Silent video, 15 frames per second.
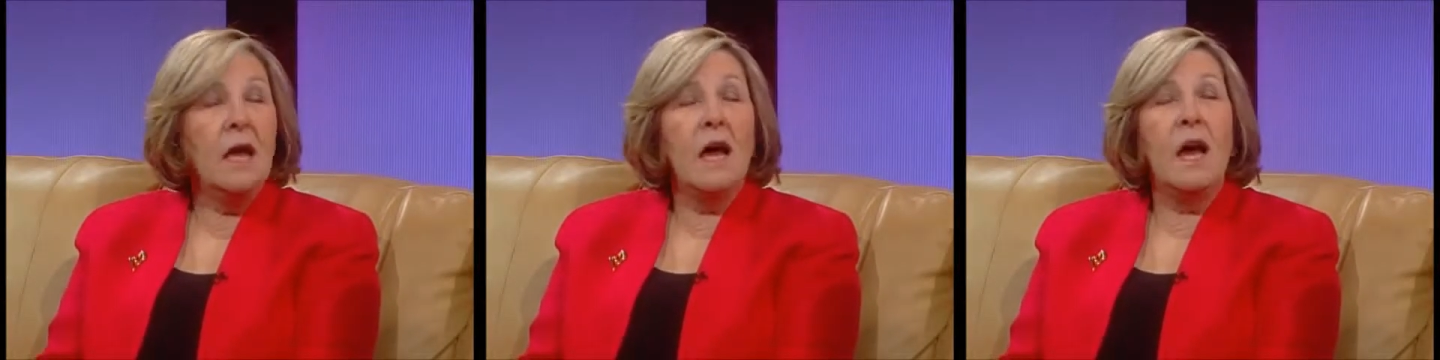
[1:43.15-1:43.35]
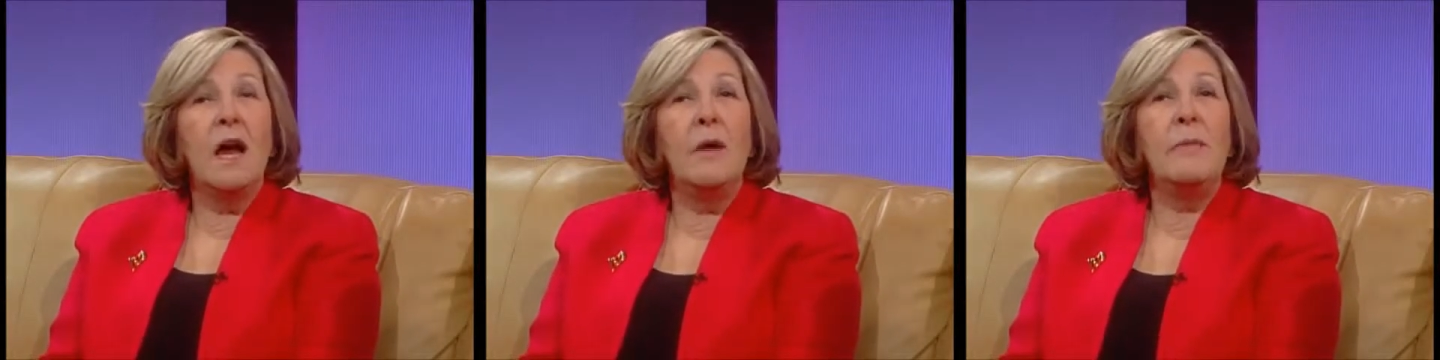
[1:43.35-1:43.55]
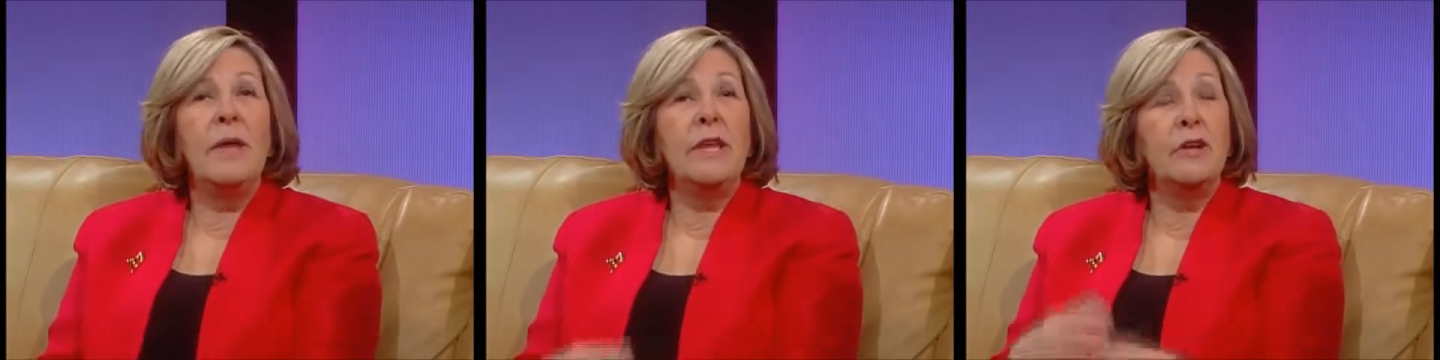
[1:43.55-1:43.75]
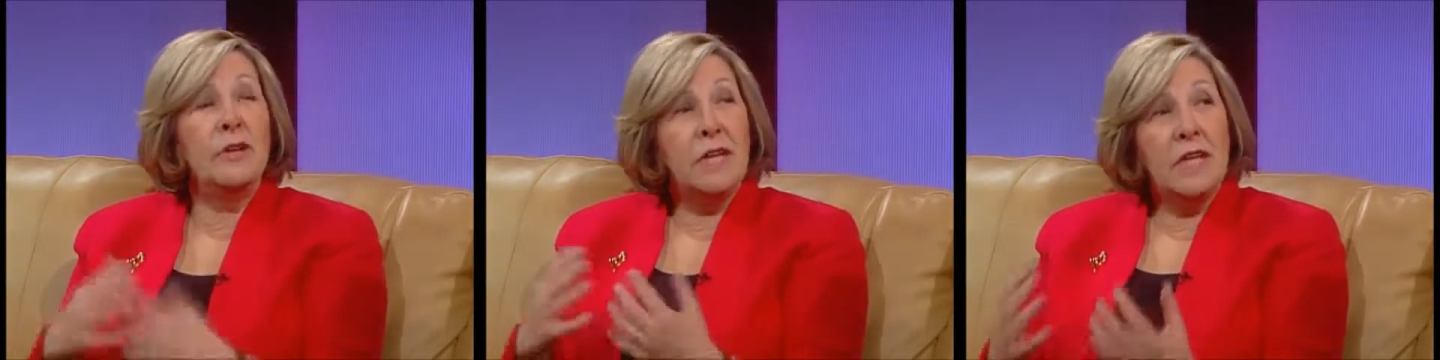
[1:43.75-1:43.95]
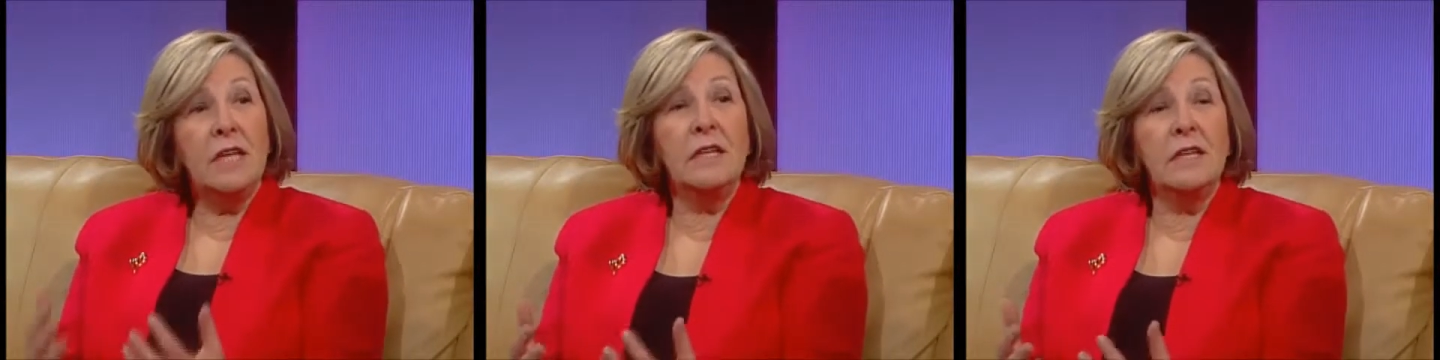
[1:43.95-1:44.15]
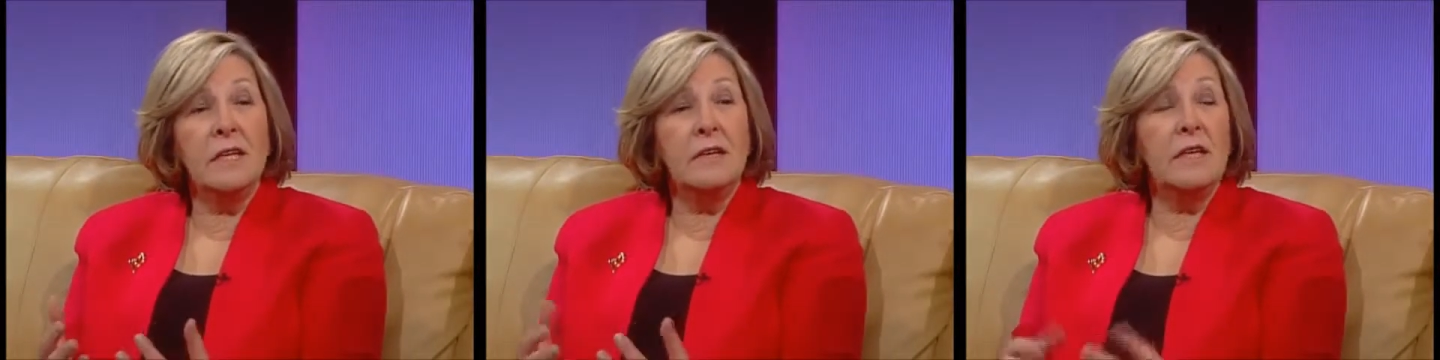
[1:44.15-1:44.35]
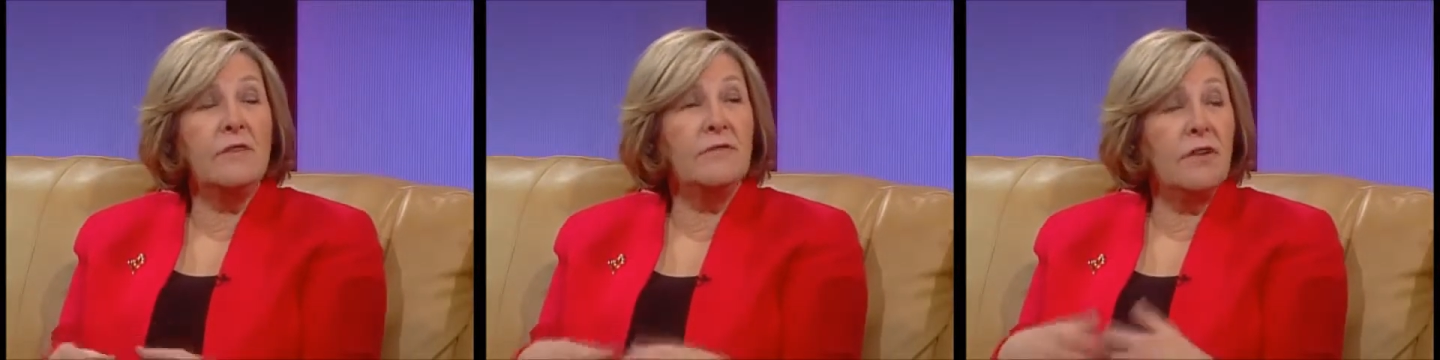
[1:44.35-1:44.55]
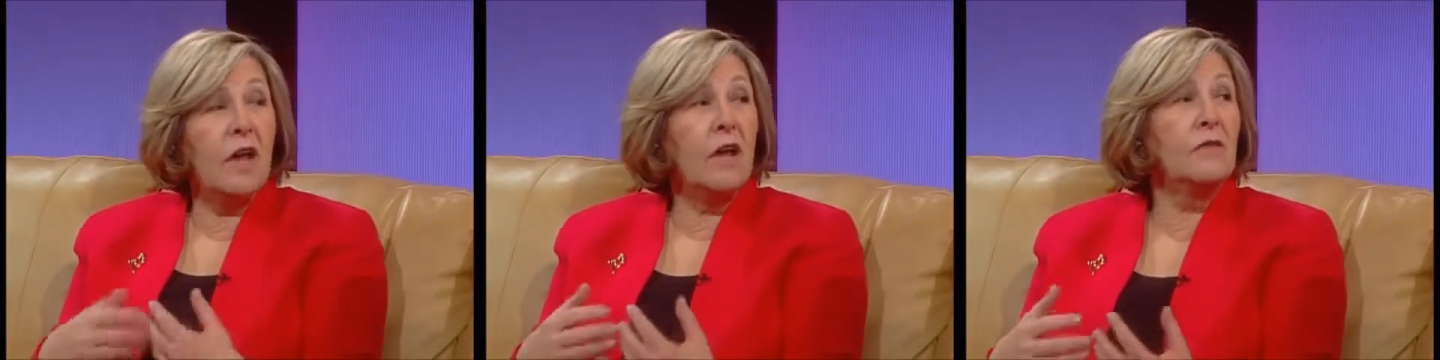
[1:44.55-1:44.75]
And our healing
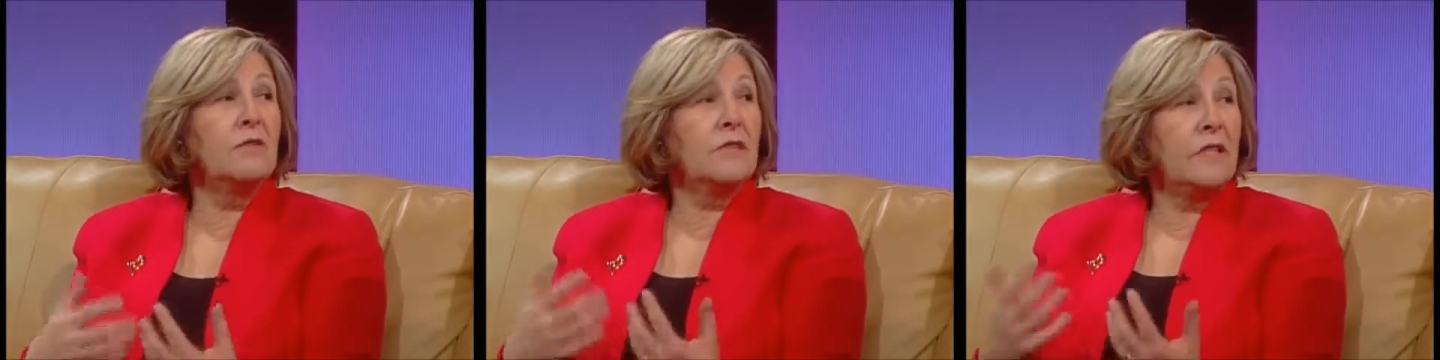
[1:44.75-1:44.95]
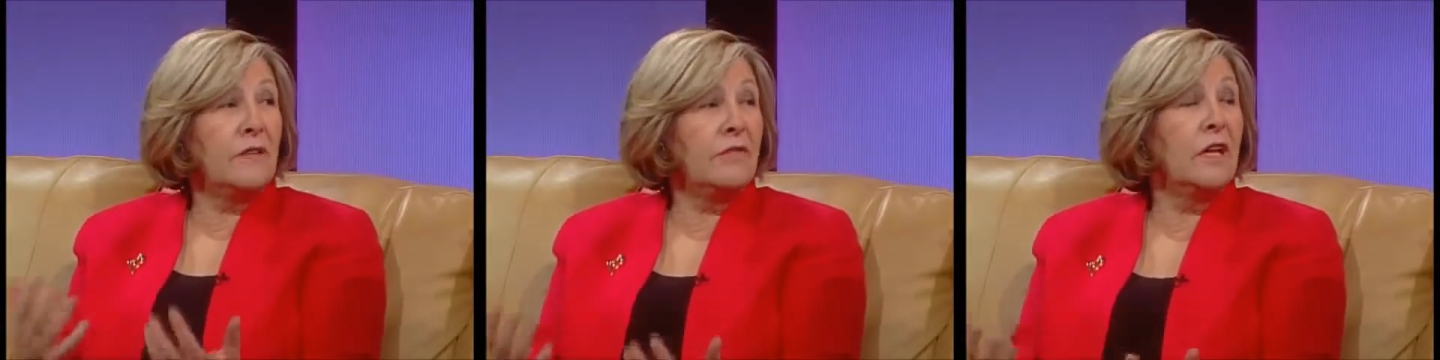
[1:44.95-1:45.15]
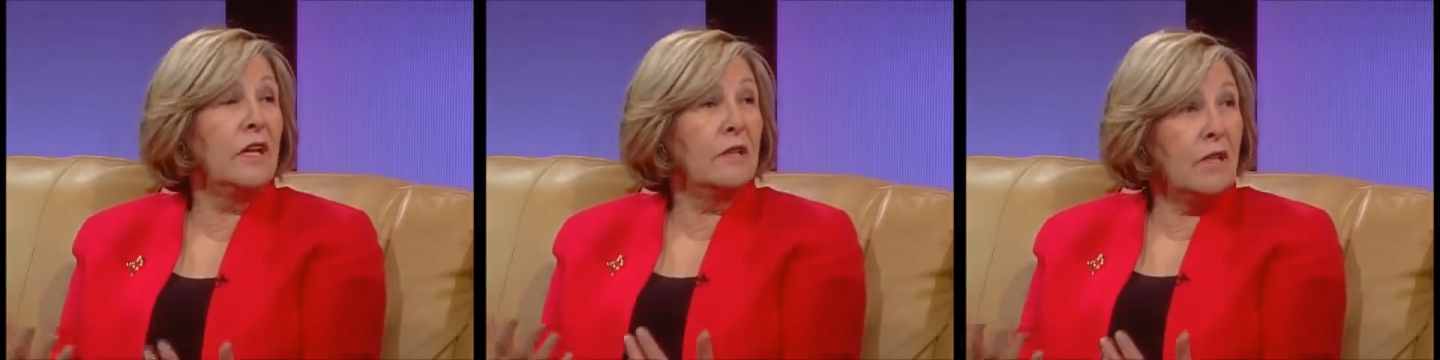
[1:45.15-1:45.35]
involves giving a